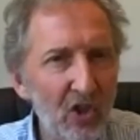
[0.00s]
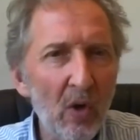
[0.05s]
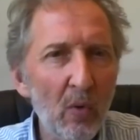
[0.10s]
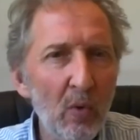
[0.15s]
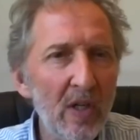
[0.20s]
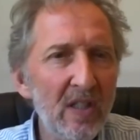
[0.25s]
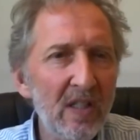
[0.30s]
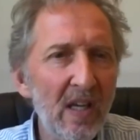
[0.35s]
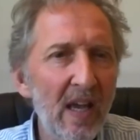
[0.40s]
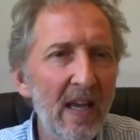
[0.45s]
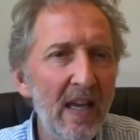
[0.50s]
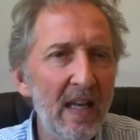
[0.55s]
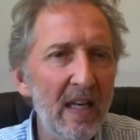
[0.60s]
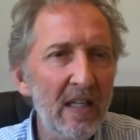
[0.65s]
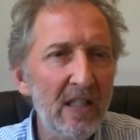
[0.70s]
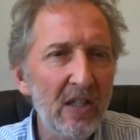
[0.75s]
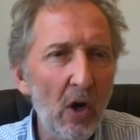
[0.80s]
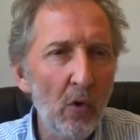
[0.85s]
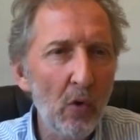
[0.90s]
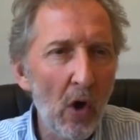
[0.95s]
we say, in his
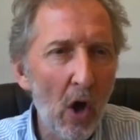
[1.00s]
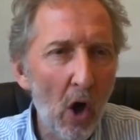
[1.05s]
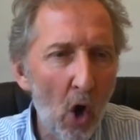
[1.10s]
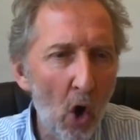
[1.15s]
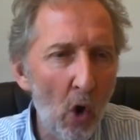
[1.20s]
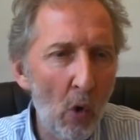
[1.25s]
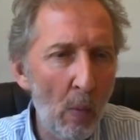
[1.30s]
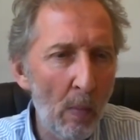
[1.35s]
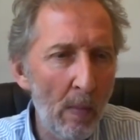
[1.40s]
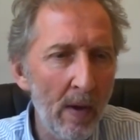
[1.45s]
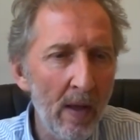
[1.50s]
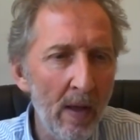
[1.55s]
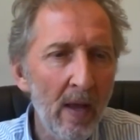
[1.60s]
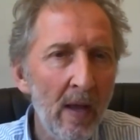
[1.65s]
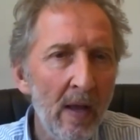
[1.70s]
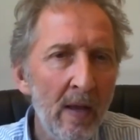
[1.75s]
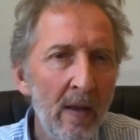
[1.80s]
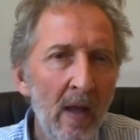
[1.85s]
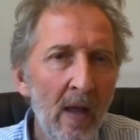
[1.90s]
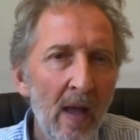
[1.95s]
own home.
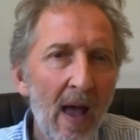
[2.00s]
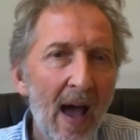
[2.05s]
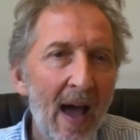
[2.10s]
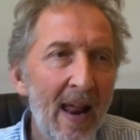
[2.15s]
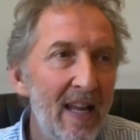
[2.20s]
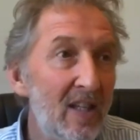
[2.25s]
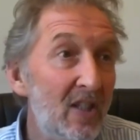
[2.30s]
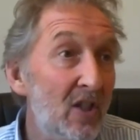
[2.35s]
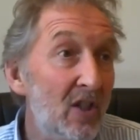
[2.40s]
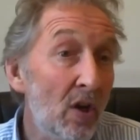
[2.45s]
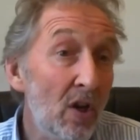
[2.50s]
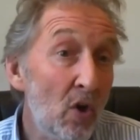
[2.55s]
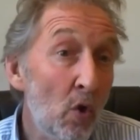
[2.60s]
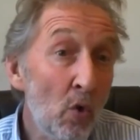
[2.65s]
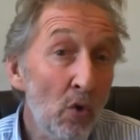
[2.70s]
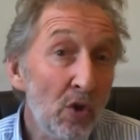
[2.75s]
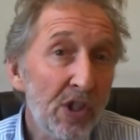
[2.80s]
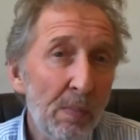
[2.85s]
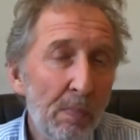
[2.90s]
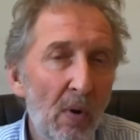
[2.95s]
And it's not at all
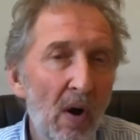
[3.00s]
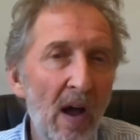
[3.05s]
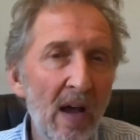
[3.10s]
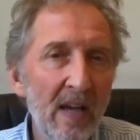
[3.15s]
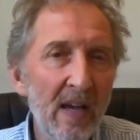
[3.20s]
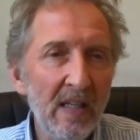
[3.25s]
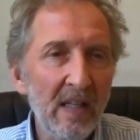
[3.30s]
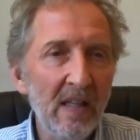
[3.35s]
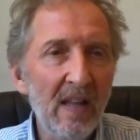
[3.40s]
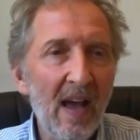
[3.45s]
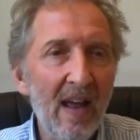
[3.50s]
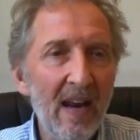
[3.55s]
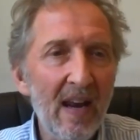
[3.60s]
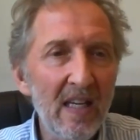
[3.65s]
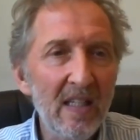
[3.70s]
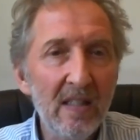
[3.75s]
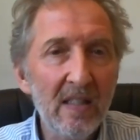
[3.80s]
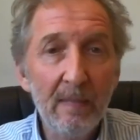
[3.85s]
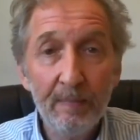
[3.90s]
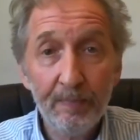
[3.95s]
surprising that
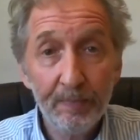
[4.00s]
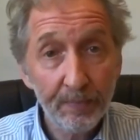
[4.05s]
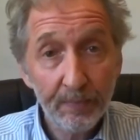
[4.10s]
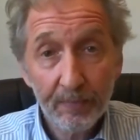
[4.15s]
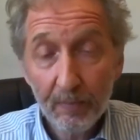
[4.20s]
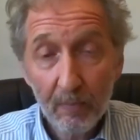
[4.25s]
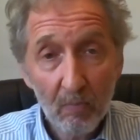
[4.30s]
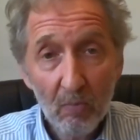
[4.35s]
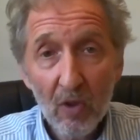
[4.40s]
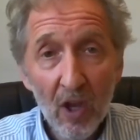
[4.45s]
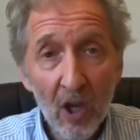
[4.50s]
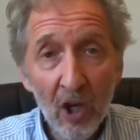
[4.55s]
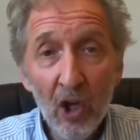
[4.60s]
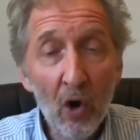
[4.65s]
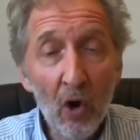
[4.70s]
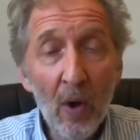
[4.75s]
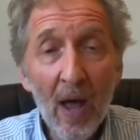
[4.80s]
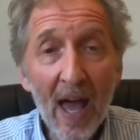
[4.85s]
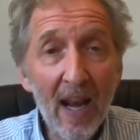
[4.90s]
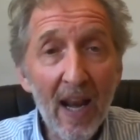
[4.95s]
he's,
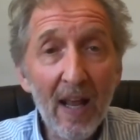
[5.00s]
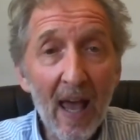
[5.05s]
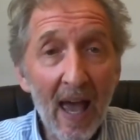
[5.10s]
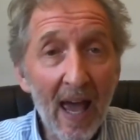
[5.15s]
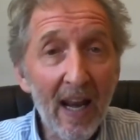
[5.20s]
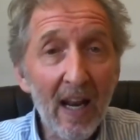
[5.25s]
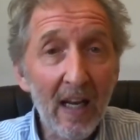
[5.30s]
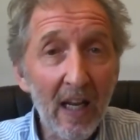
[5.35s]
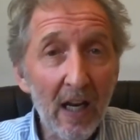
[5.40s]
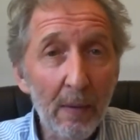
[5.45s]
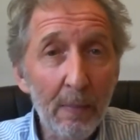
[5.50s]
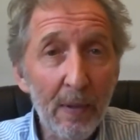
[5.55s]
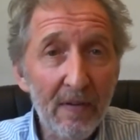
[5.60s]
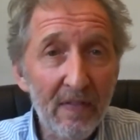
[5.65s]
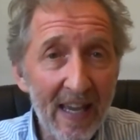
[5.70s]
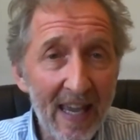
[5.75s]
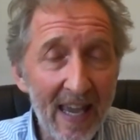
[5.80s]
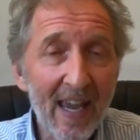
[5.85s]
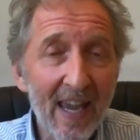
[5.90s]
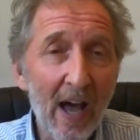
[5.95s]
had a little bit of a
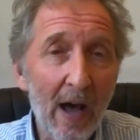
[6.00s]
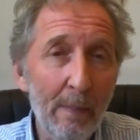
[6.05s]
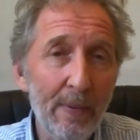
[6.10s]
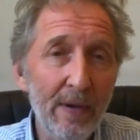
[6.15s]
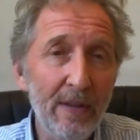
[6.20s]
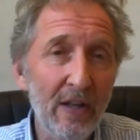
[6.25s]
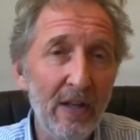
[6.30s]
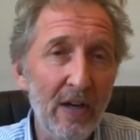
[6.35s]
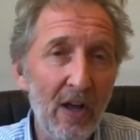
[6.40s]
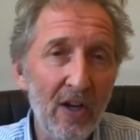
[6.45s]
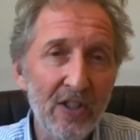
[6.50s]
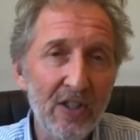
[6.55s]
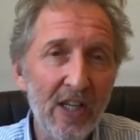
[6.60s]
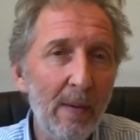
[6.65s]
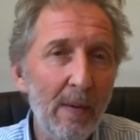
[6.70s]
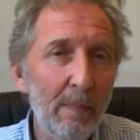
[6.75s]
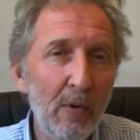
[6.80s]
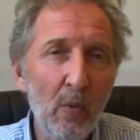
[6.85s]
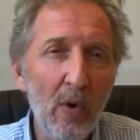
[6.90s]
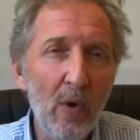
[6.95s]
hiccup in the last
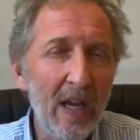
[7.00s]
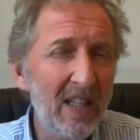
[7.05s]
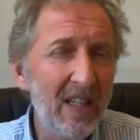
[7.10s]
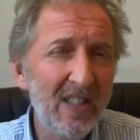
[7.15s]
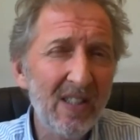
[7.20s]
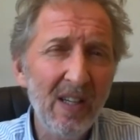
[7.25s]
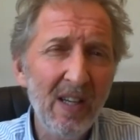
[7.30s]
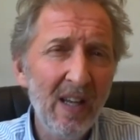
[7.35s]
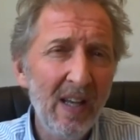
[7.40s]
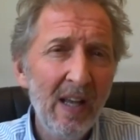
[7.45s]
couple of weeks.